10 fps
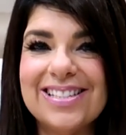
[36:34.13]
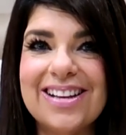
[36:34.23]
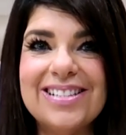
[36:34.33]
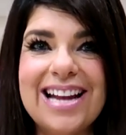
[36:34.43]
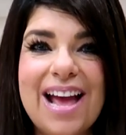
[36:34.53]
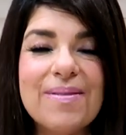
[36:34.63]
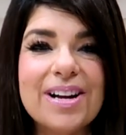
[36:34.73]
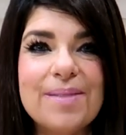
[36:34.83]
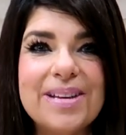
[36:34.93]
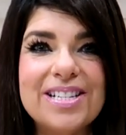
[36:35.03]
So today we're
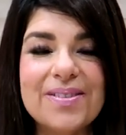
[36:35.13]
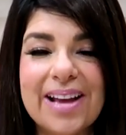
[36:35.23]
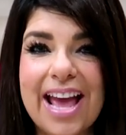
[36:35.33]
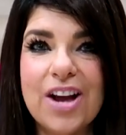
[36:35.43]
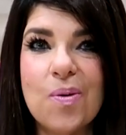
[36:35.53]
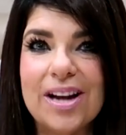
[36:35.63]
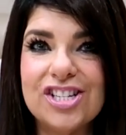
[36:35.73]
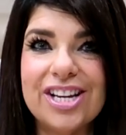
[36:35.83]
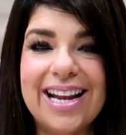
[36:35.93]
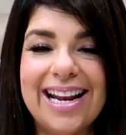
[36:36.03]
gonna be doing a
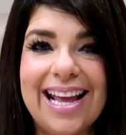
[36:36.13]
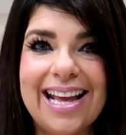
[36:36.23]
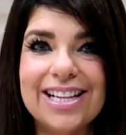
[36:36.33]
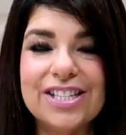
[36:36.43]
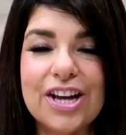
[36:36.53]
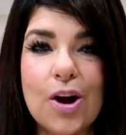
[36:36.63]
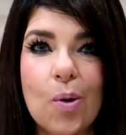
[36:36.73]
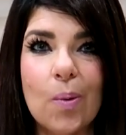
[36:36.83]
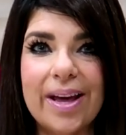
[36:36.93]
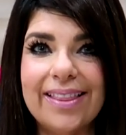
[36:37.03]
question and answer
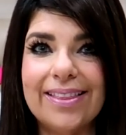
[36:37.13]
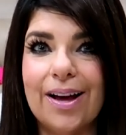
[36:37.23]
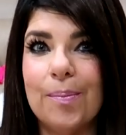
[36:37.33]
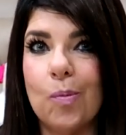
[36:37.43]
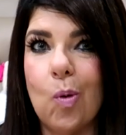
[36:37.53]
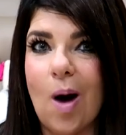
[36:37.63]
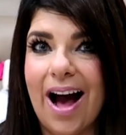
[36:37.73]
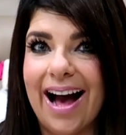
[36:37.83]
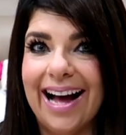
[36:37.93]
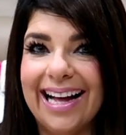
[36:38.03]
with
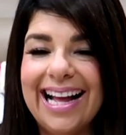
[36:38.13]
moi.